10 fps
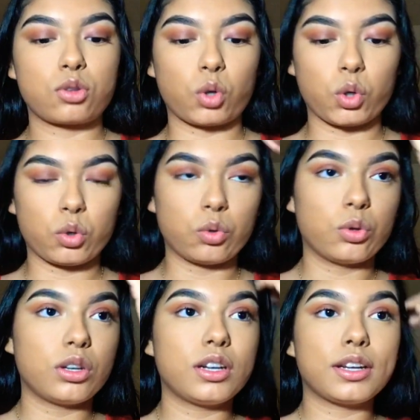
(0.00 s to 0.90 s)
So
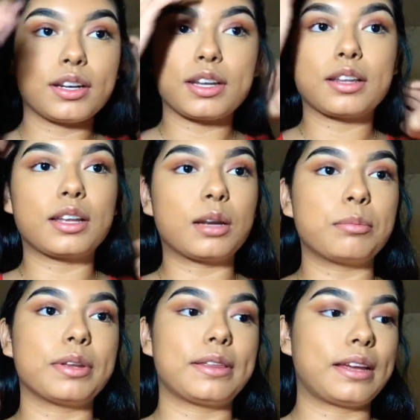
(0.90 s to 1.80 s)
now that I
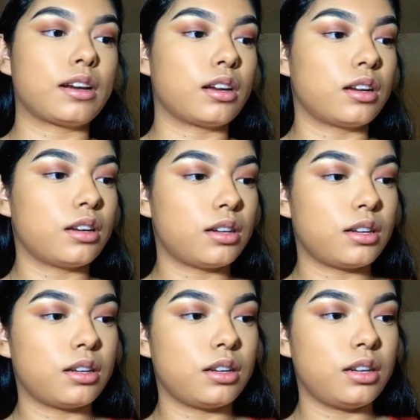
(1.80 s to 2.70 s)
put that on,
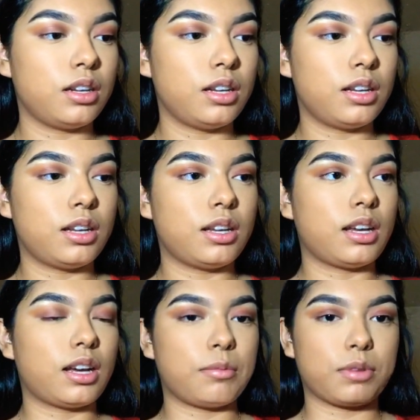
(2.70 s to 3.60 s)

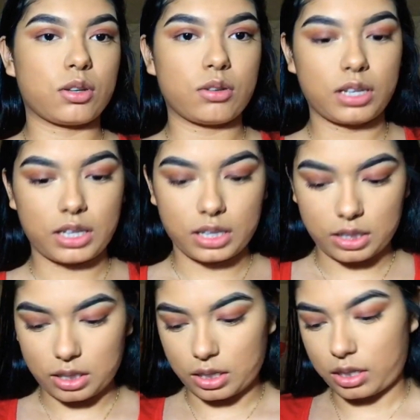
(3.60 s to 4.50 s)
I'm gonna go
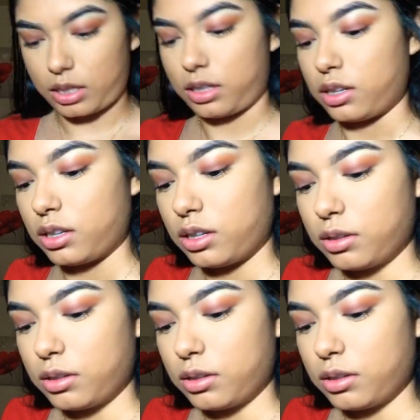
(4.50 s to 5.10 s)
ahead and